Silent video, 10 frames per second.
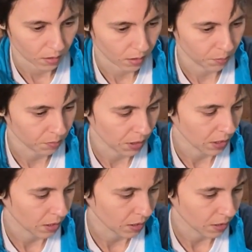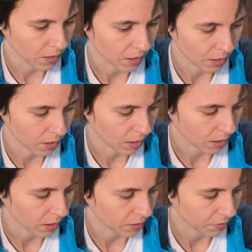Let me
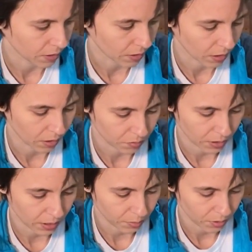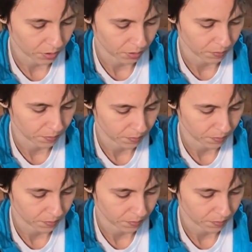clarify the King of Cups.